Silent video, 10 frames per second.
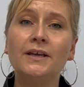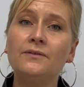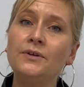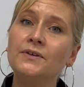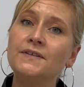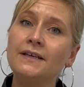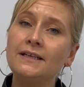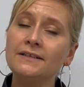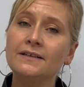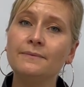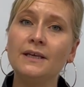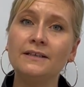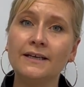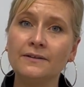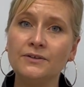if you're sending something
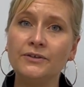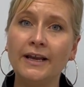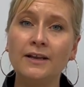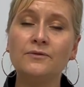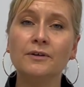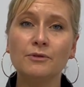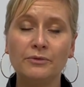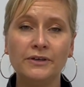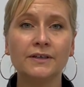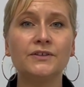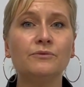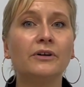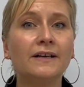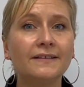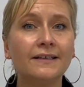down the drain from a production
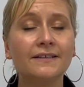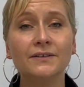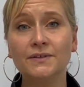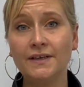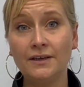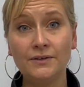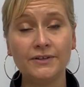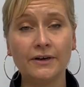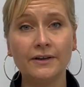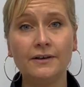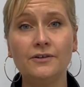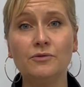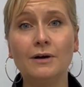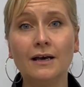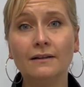process, so say you started a new
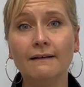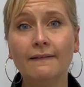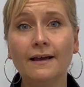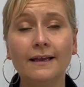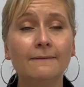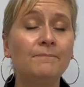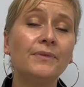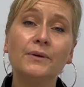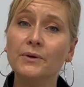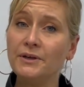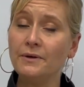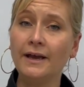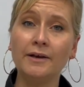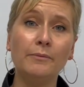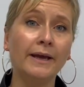bottling line, or you
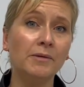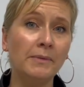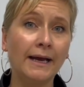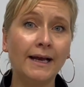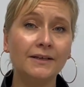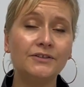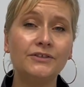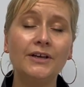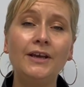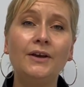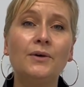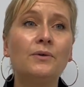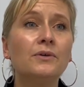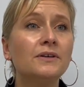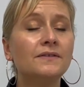had a bad batch,
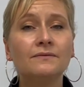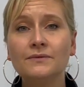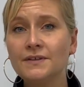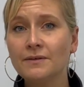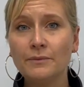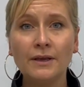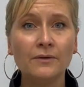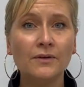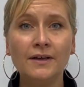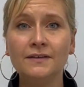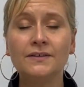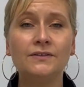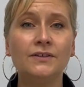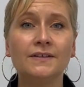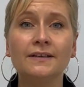or something is
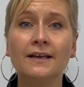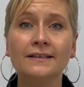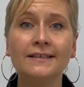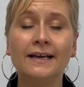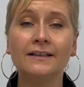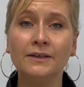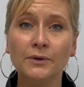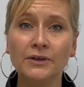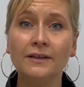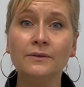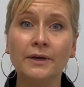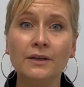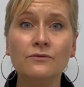just not exactly working the way you